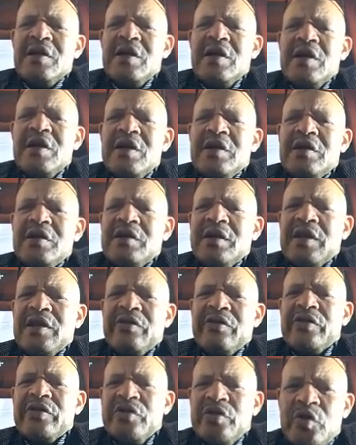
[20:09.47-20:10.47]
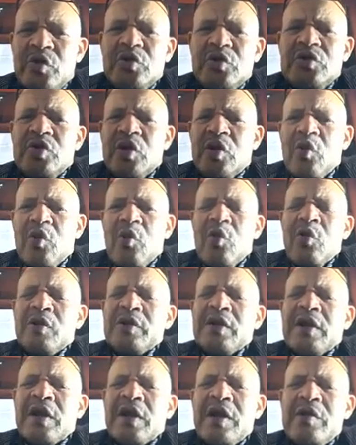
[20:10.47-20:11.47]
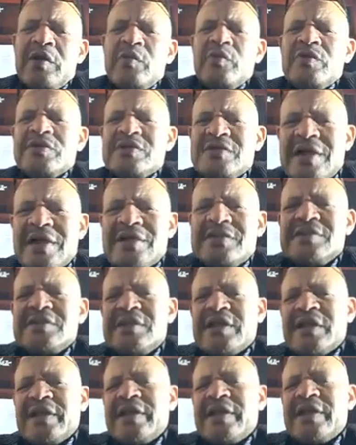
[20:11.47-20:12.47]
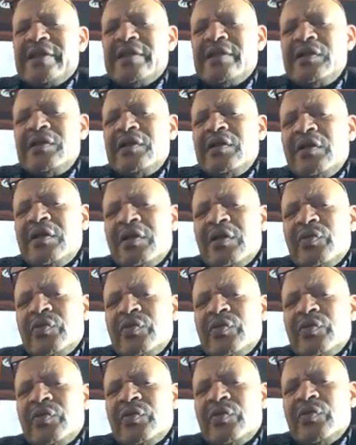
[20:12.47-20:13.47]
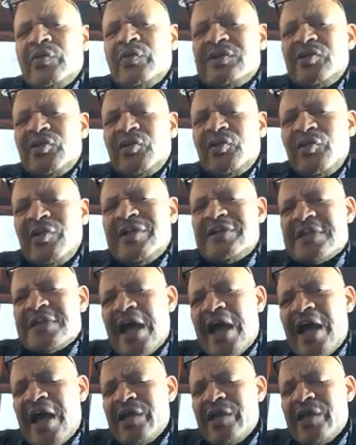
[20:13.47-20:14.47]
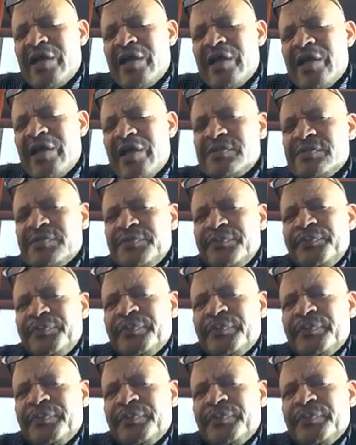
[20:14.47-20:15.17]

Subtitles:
and they renewed the order and we started again. We did it 3 times.